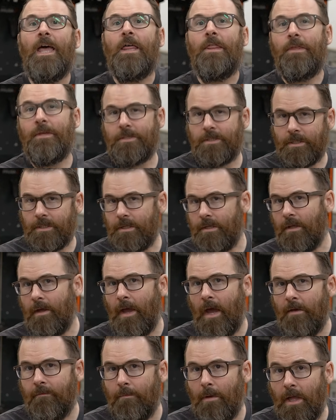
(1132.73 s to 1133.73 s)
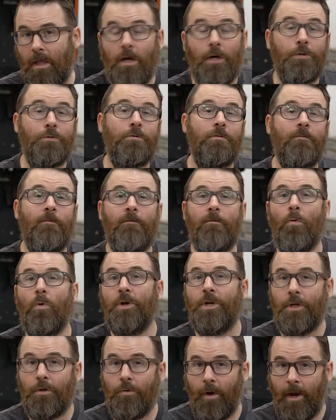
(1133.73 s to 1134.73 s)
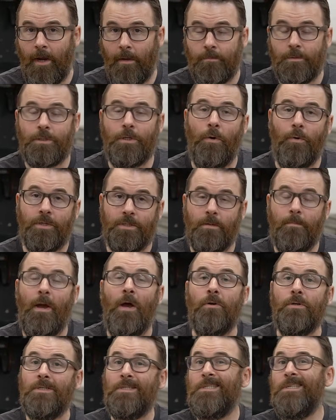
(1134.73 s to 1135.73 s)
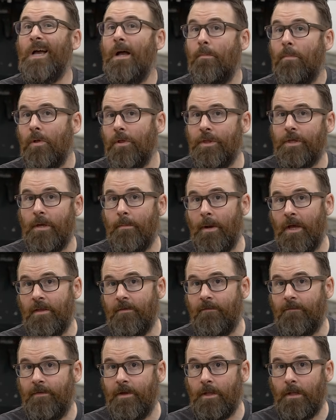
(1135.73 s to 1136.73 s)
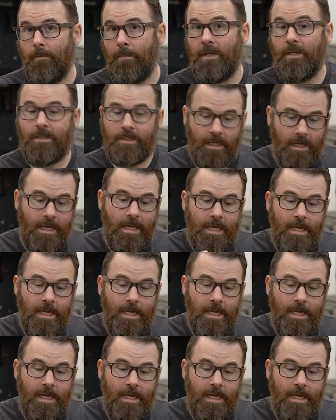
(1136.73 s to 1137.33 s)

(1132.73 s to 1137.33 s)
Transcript: This is going to have about 140 grams, so it's about double the amount of filament